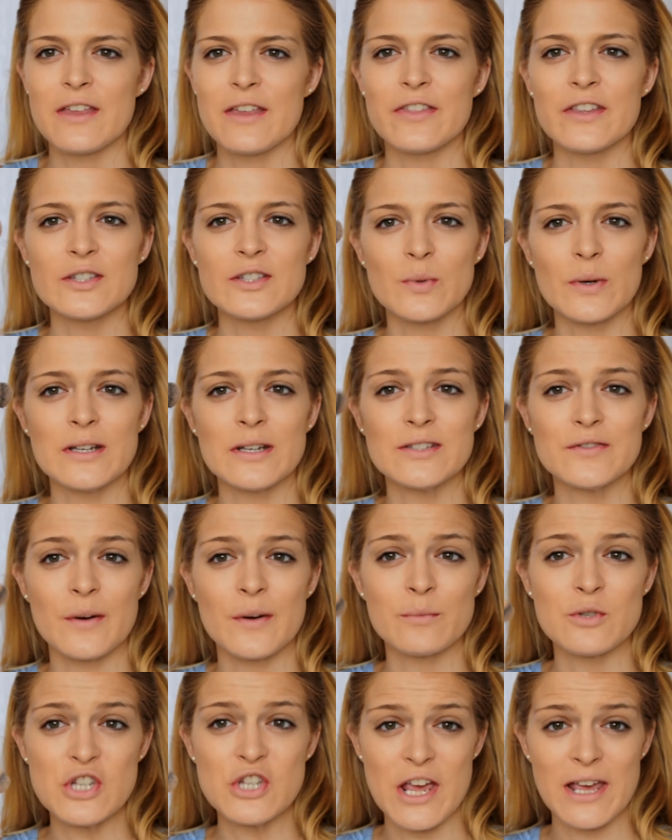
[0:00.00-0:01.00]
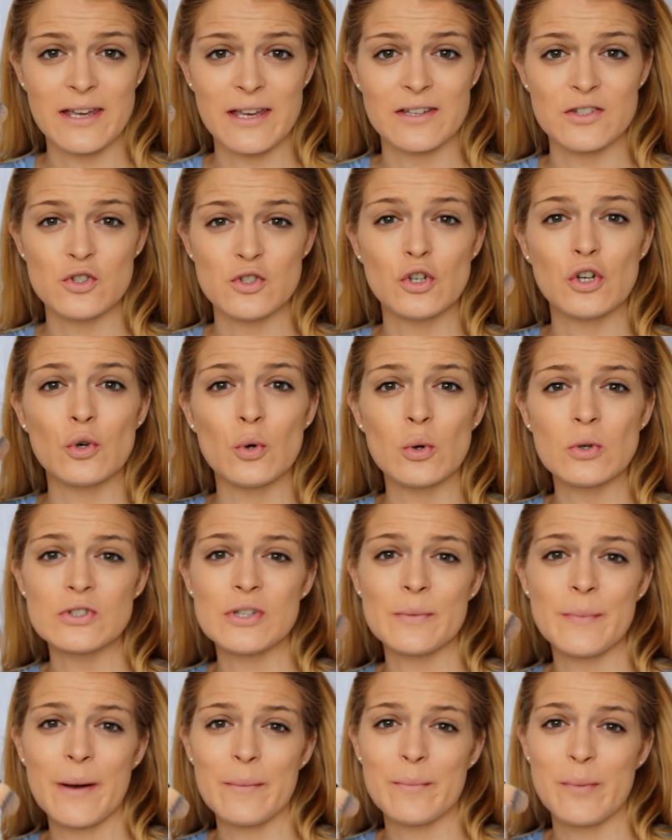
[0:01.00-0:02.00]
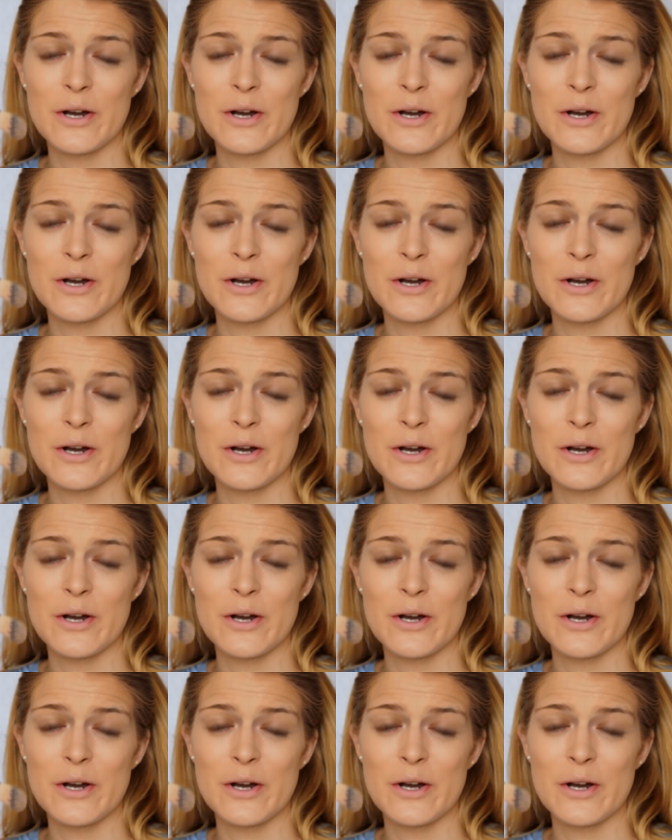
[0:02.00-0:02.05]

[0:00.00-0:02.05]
This one is from Checkers. You can also buy